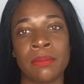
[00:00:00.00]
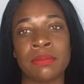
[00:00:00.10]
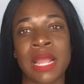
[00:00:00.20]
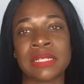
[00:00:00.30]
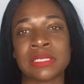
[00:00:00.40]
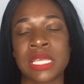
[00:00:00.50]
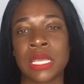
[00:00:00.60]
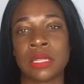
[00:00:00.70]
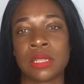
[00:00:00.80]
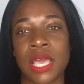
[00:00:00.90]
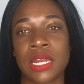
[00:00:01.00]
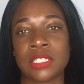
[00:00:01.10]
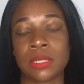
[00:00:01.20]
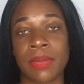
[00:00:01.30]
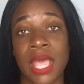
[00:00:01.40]
Not saying that
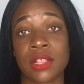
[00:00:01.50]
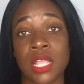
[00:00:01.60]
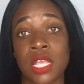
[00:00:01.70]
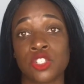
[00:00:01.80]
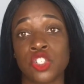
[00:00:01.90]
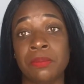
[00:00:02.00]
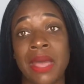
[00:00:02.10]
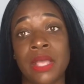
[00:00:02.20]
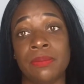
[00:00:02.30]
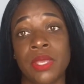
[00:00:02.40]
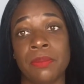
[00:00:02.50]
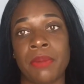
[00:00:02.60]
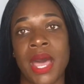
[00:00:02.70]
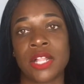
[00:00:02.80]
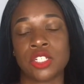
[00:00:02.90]
it's a bad thing. She might be
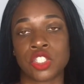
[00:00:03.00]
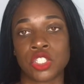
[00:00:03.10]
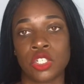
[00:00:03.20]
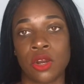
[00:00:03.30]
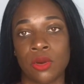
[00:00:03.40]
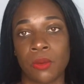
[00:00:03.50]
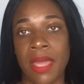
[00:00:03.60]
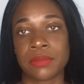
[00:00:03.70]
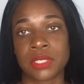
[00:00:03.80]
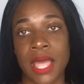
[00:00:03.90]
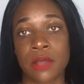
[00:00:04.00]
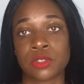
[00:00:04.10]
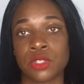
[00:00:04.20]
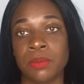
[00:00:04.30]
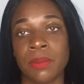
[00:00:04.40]
polishing her rap
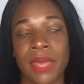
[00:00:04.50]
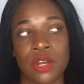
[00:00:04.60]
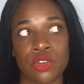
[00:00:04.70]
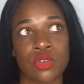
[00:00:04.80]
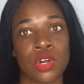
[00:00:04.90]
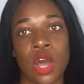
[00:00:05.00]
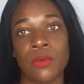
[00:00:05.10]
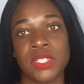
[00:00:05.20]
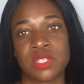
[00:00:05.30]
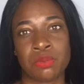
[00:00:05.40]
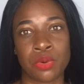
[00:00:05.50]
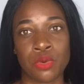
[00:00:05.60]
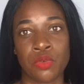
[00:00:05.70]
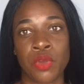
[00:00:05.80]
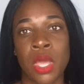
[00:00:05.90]
styles to be better. You can always
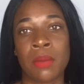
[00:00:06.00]
improve.